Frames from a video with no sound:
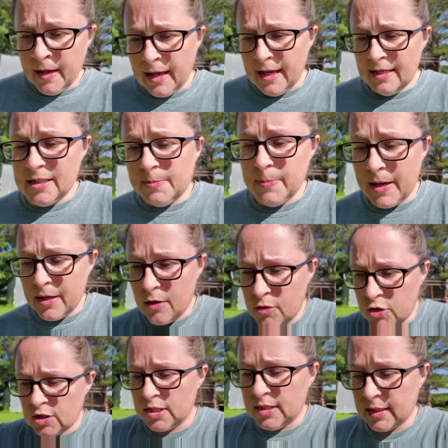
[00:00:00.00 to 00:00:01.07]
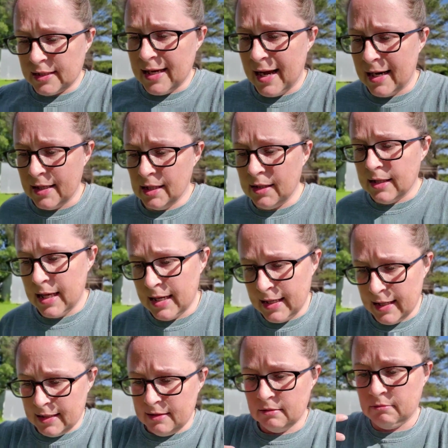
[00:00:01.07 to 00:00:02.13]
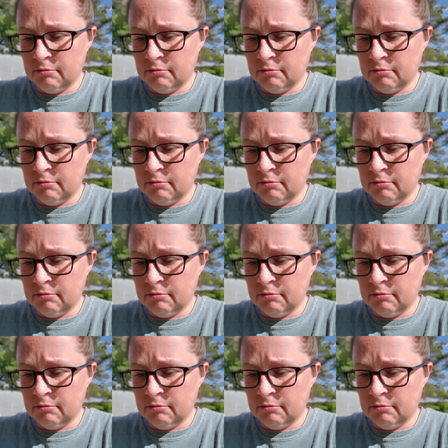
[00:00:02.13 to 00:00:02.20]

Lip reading: it's better just to kind of let it